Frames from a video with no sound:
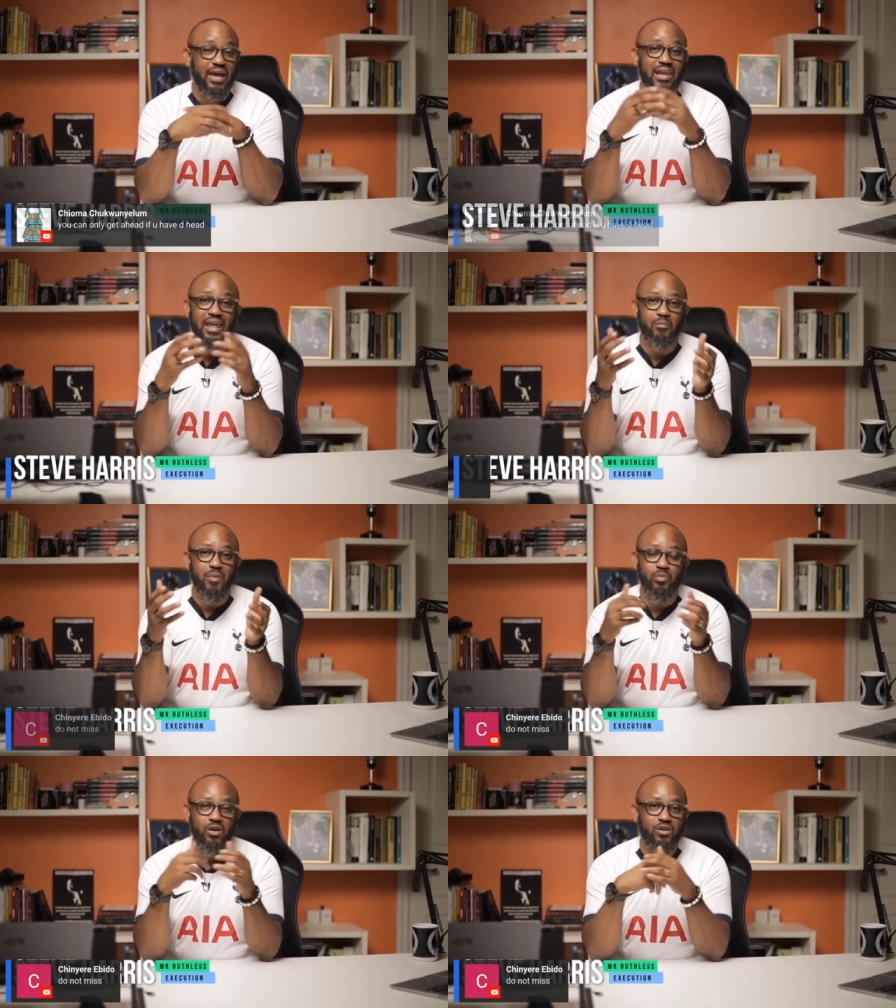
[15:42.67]
And like my
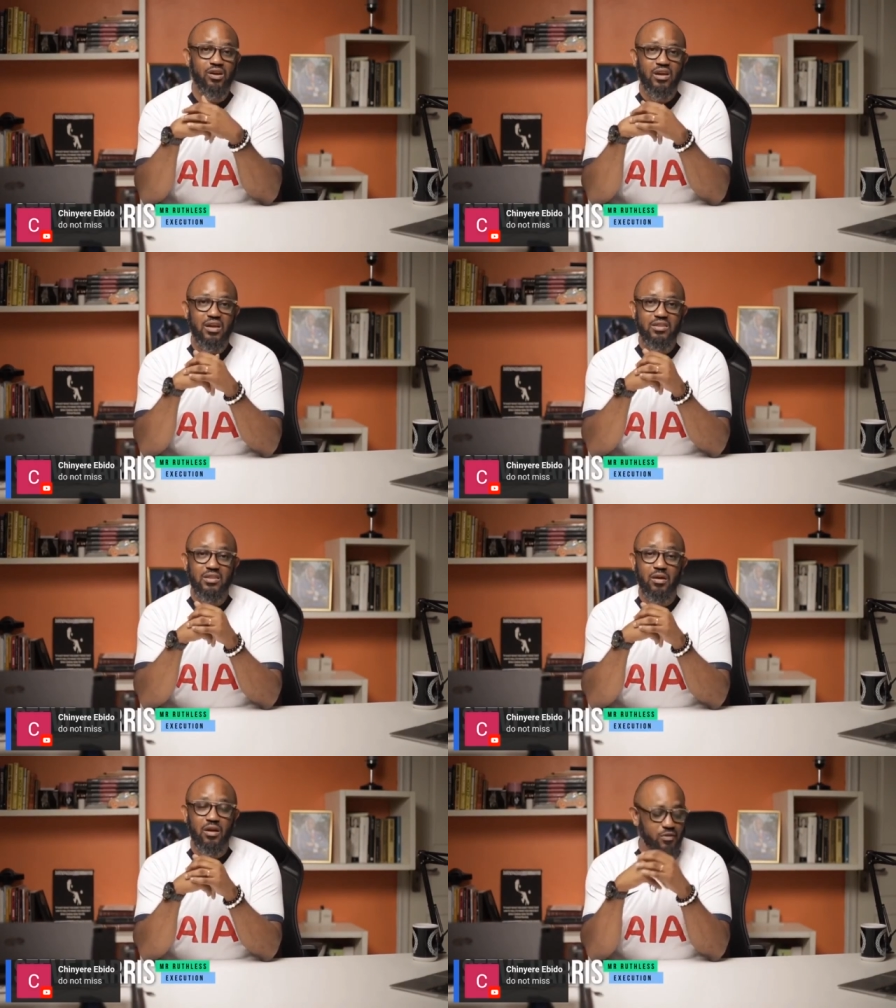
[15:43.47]
brother,
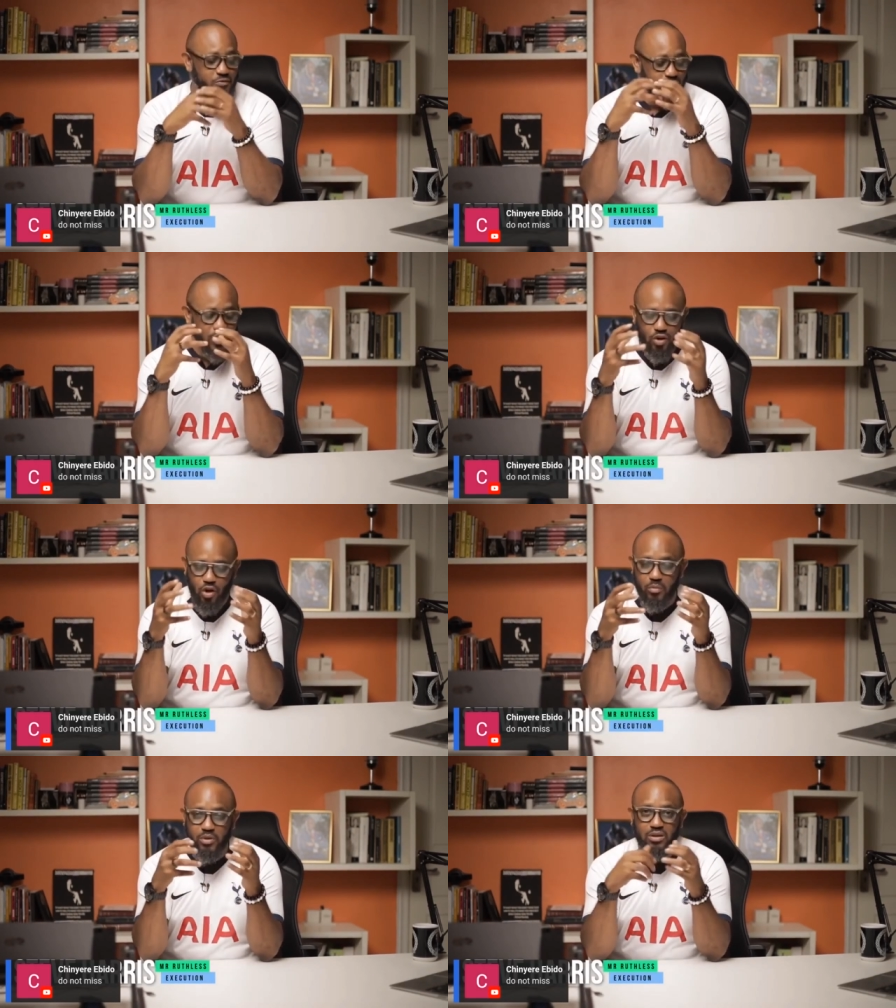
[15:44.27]
the, the
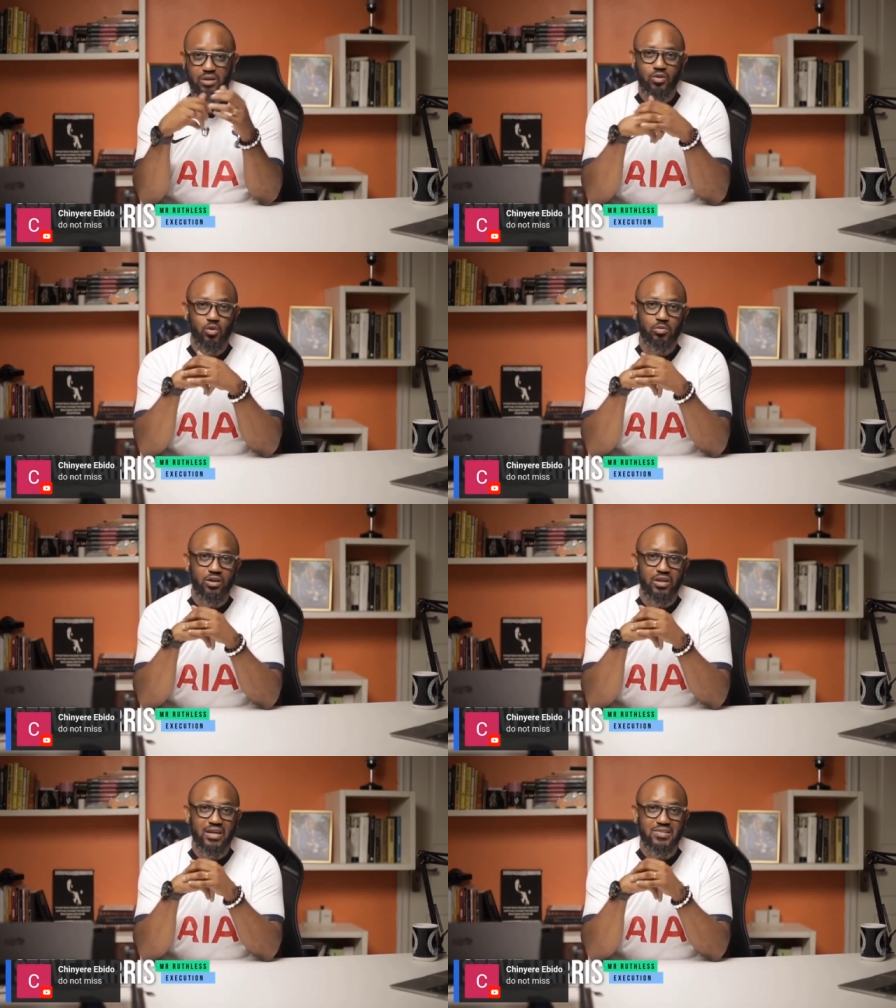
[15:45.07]
phenomenal Ubong
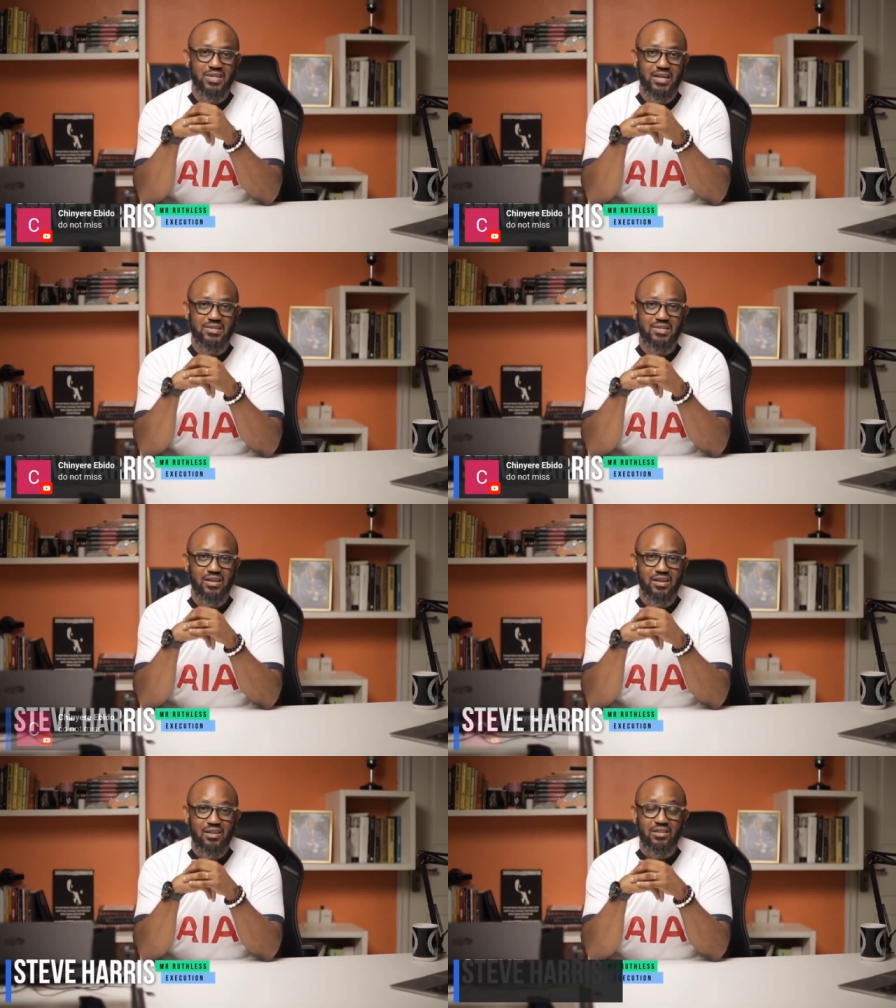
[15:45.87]
King says,
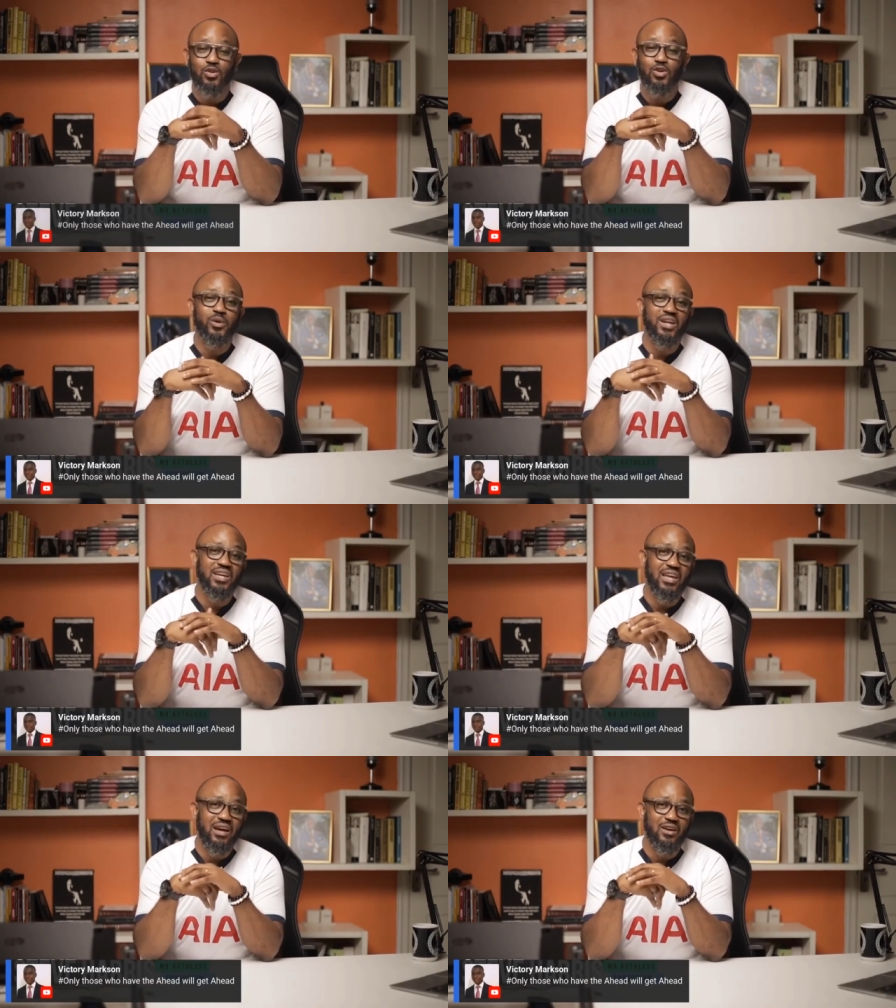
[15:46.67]
the only way to
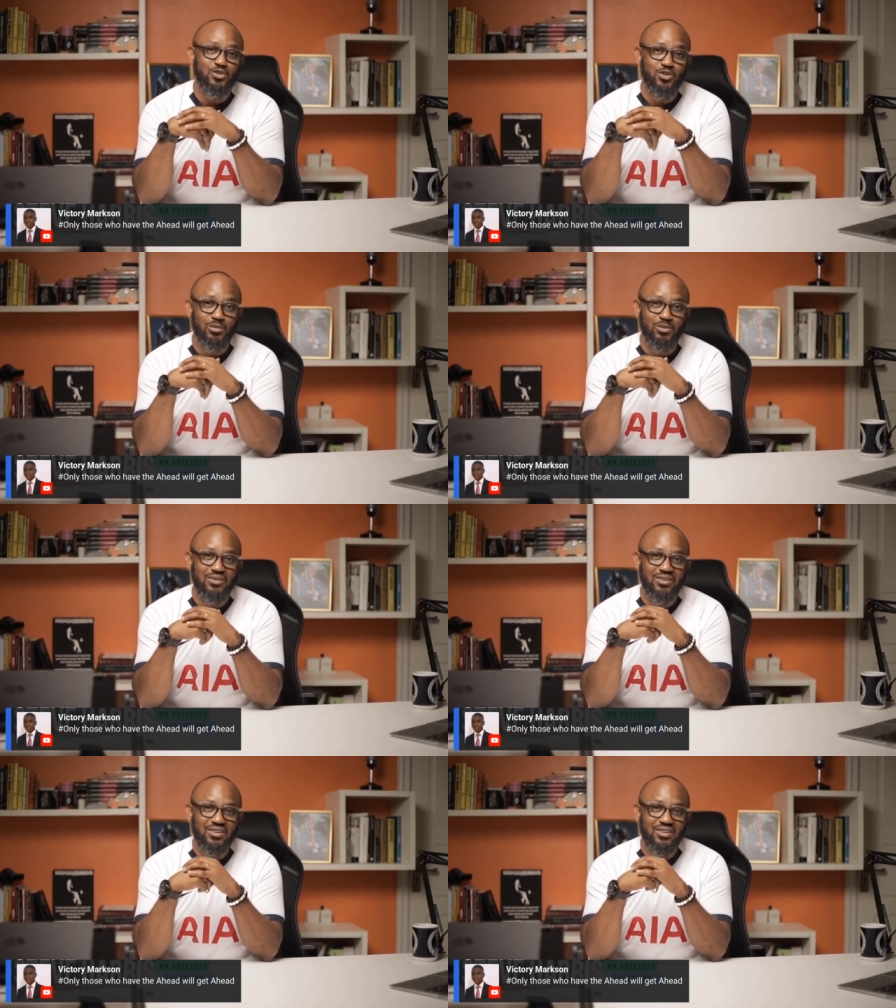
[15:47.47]
get out of trouble
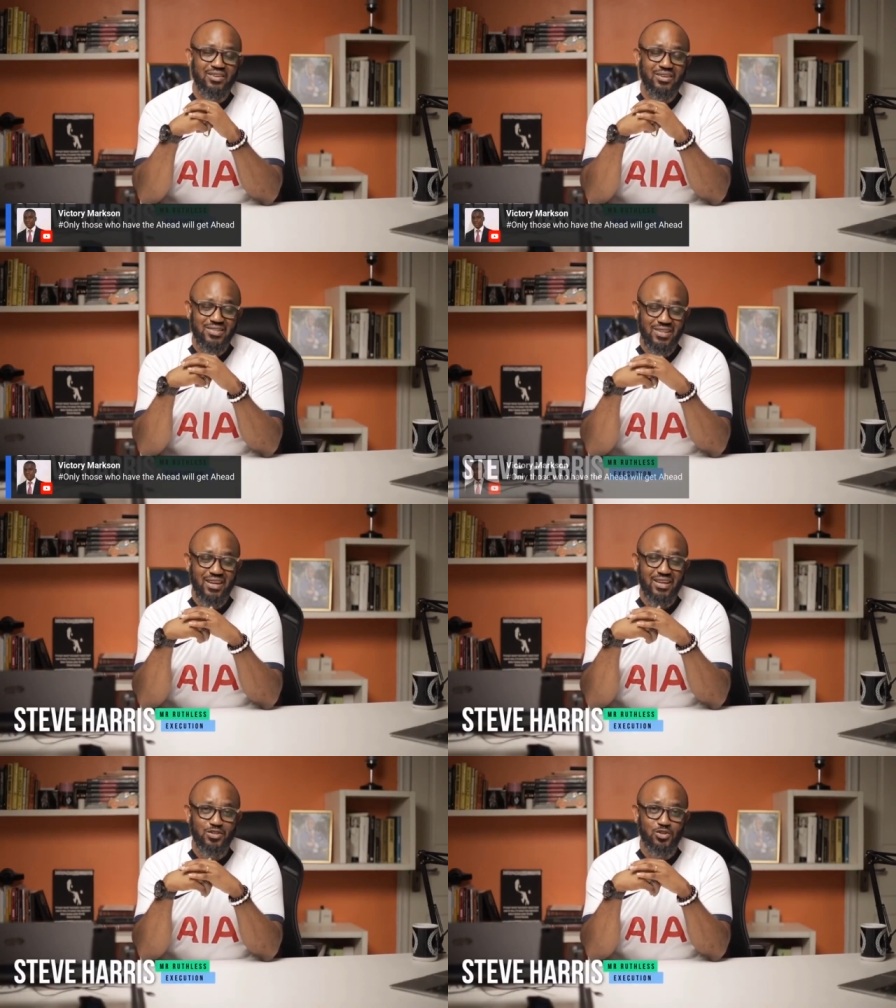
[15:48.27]
is to
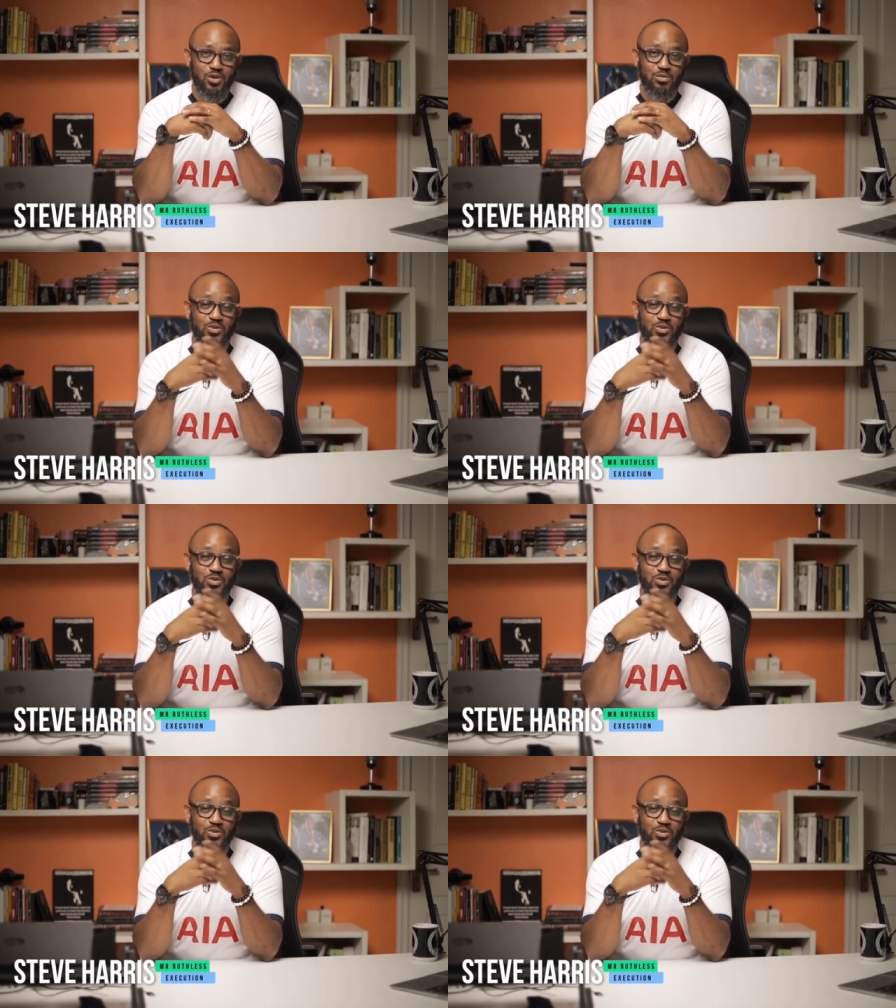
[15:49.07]
get into trouble.